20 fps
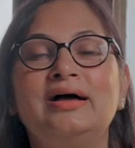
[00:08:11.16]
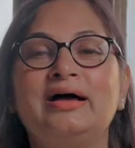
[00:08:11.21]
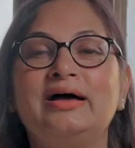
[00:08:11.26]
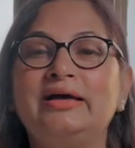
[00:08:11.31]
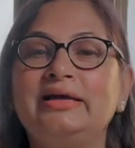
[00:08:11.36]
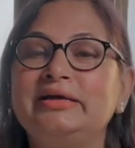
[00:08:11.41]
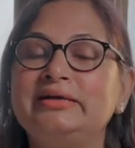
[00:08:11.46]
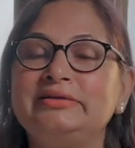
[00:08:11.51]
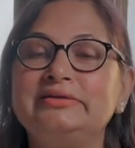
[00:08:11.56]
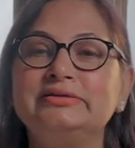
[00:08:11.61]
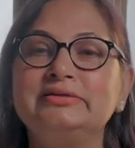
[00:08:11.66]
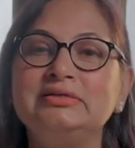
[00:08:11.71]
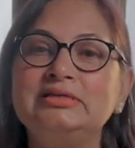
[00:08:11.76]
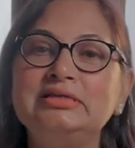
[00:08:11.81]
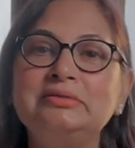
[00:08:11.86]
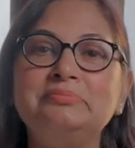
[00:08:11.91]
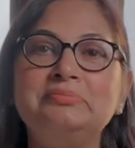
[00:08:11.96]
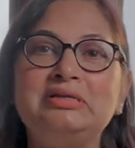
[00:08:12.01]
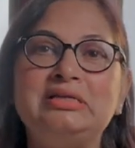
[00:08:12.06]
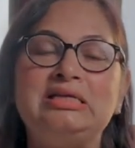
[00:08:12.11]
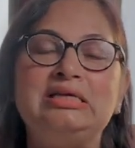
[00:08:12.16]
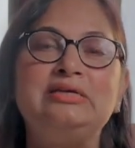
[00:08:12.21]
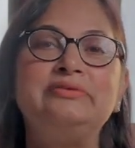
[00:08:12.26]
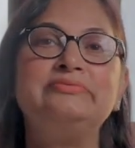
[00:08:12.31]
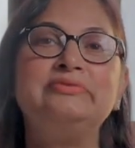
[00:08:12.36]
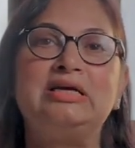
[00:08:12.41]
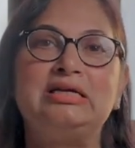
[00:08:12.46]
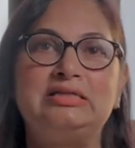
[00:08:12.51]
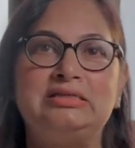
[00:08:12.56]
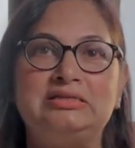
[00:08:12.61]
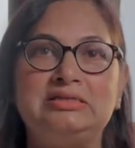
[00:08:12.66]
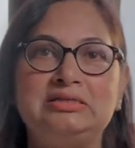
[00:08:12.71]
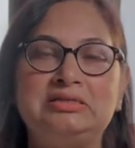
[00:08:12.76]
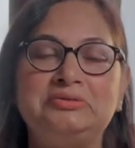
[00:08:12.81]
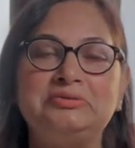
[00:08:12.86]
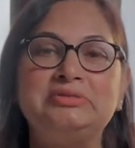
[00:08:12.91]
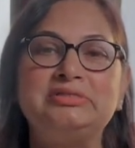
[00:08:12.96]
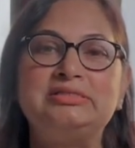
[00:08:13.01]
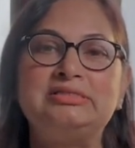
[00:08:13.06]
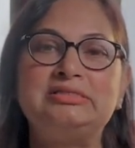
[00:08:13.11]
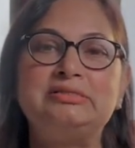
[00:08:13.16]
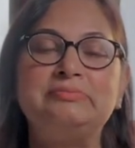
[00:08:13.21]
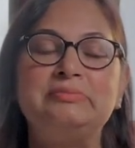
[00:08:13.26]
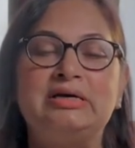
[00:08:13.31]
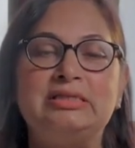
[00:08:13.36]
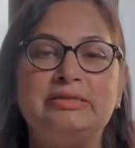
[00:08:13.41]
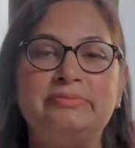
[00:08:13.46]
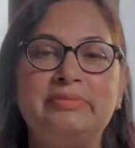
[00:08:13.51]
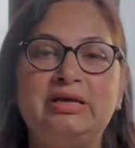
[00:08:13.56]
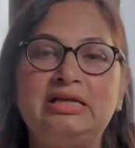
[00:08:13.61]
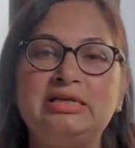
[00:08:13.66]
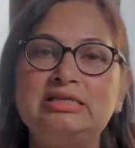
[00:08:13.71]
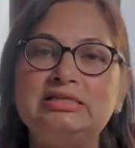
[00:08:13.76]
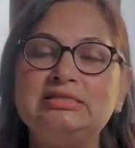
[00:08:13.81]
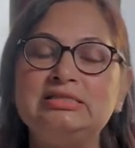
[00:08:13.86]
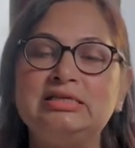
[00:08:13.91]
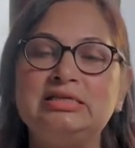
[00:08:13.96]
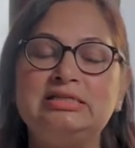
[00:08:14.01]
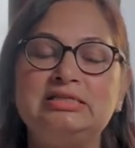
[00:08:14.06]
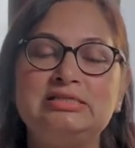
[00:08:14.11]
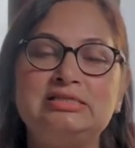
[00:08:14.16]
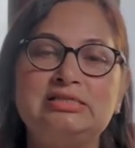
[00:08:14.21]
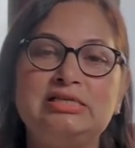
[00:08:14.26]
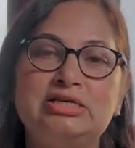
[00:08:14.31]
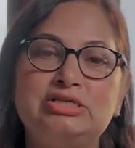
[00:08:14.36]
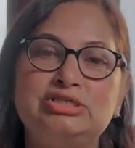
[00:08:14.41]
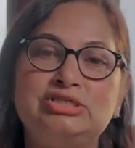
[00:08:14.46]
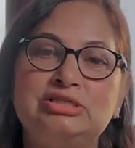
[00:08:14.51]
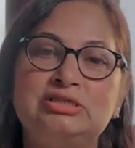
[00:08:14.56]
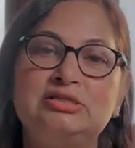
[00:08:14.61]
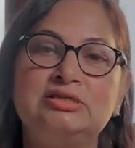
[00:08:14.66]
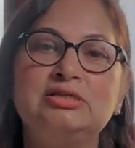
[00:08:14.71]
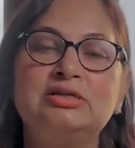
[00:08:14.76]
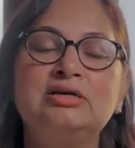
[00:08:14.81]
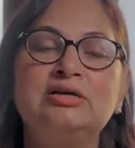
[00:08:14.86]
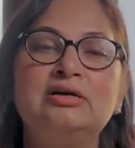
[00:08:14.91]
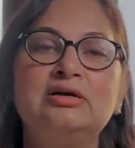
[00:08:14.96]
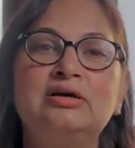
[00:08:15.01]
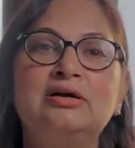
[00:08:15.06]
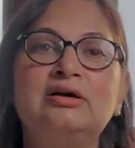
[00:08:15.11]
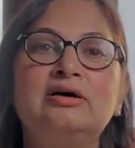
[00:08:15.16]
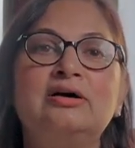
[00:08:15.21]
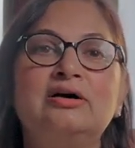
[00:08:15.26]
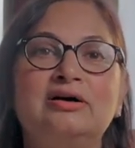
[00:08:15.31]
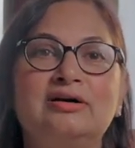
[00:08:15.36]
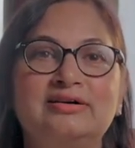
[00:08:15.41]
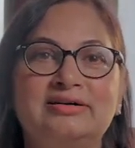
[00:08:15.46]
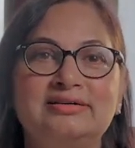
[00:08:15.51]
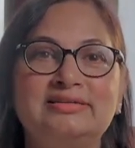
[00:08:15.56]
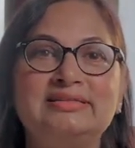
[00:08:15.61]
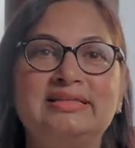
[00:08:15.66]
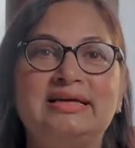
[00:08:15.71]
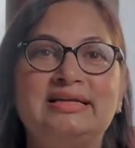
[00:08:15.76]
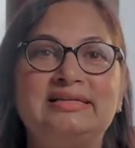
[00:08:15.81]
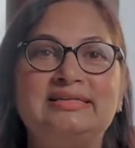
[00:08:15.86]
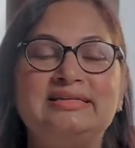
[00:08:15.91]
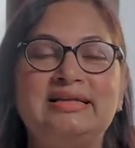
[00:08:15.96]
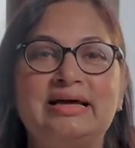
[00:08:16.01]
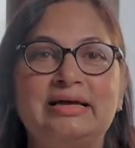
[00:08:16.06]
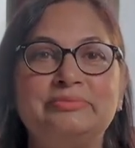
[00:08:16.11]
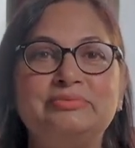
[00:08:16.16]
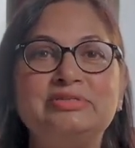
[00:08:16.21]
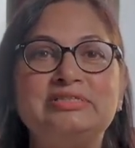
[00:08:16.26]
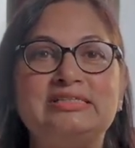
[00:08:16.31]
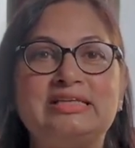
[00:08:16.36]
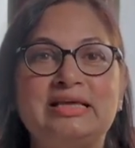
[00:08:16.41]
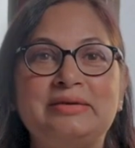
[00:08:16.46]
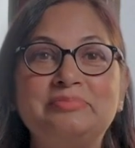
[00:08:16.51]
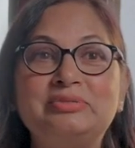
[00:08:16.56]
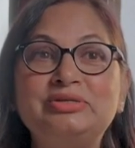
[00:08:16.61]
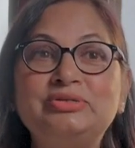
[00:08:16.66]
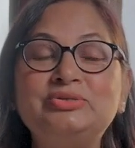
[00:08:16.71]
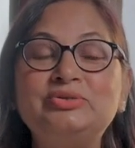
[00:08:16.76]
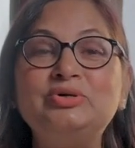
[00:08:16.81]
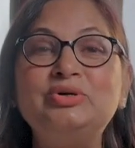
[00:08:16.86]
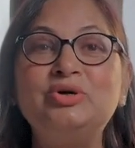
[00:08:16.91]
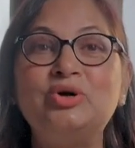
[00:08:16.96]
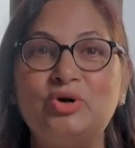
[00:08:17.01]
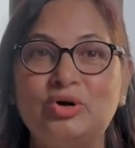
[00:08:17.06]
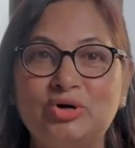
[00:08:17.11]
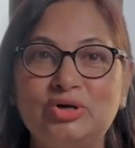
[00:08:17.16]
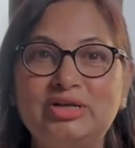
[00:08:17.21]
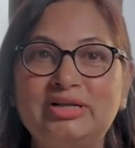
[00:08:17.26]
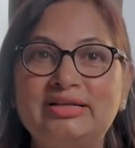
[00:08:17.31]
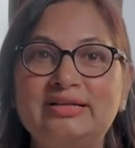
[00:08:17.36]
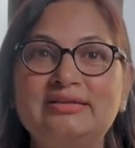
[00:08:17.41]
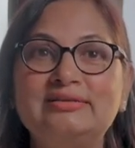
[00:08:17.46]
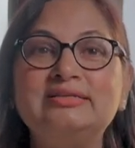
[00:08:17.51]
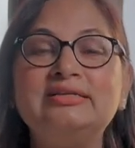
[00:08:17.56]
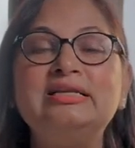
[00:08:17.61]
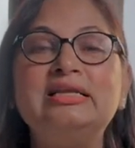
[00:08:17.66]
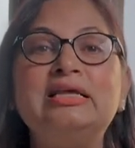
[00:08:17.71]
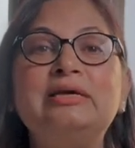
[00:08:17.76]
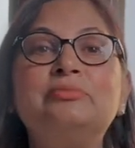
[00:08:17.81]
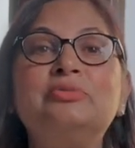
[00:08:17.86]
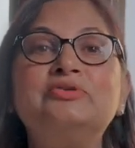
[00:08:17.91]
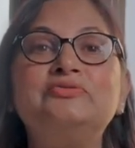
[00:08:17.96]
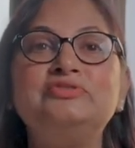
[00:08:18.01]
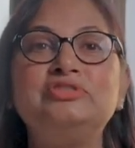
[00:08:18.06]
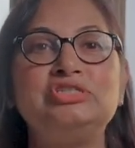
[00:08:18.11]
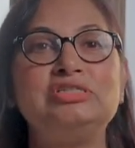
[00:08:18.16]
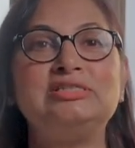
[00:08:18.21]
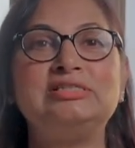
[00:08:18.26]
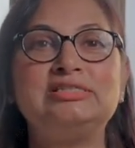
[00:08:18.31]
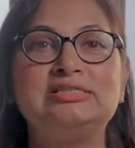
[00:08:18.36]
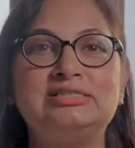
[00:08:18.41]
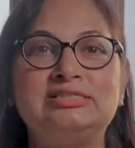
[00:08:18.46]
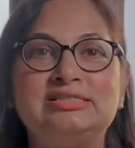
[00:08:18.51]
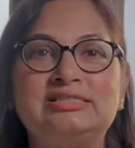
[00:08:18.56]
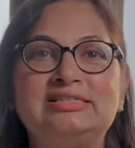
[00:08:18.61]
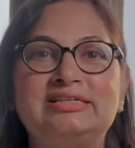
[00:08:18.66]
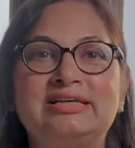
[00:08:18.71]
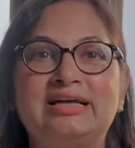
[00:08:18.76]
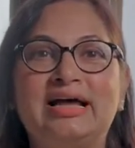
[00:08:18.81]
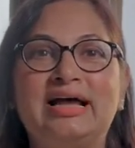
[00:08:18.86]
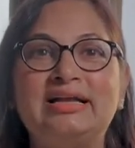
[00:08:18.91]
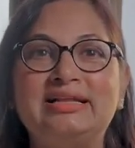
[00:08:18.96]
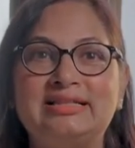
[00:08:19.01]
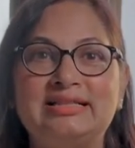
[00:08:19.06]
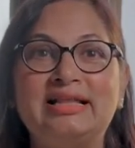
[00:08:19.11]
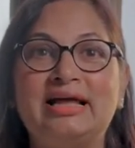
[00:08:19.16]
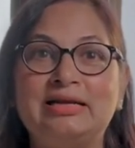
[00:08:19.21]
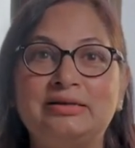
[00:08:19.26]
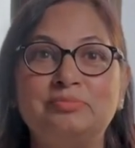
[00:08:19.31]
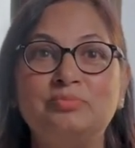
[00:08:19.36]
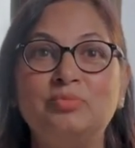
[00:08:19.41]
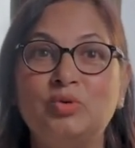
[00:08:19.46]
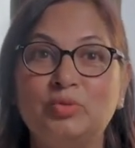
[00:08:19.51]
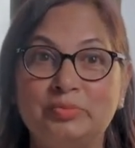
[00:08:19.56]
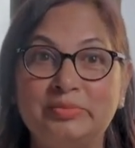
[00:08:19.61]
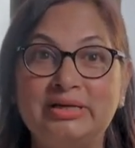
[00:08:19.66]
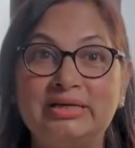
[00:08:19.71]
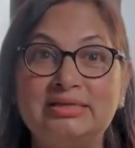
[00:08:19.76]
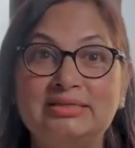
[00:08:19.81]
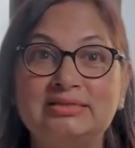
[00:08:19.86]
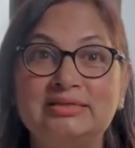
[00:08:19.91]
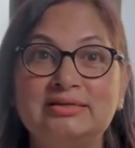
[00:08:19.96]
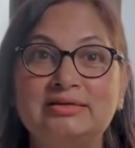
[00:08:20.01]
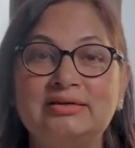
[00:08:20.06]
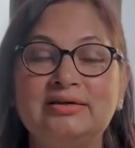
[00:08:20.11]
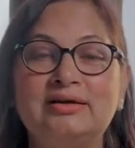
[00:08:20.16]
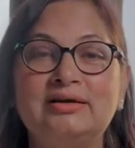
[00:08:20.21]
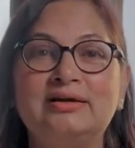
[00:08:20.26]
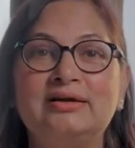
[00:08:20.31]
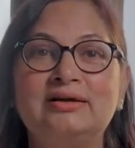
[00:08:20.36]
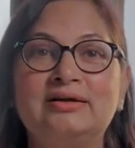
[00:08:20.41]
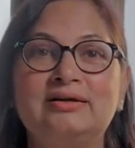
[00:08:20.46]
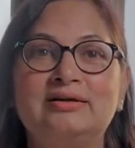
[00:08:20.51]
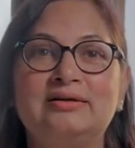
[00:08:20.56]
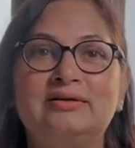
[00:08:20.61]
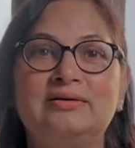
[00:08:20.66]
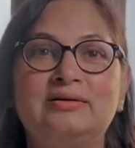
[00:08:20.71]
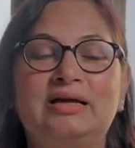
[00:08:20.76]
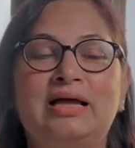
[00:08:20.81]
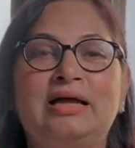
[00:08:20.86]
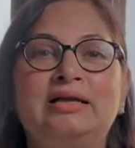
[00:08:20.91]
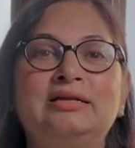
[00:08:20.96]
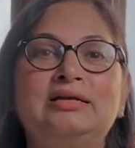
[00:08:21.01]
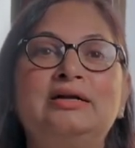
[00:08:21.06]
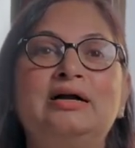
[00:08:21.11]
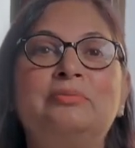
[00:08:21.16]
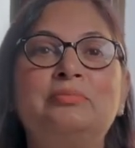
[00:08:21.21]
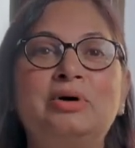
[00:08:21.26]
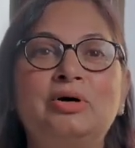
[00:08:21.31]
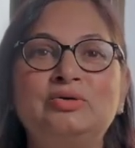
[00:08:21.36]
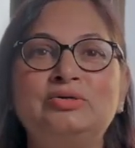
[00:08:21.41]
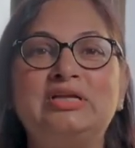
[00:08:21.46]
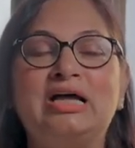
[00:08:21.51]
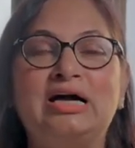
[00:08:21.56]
I really believe that it was Mother Mary's intercession uh, that I was able to call the name of Jesus at that moment and come out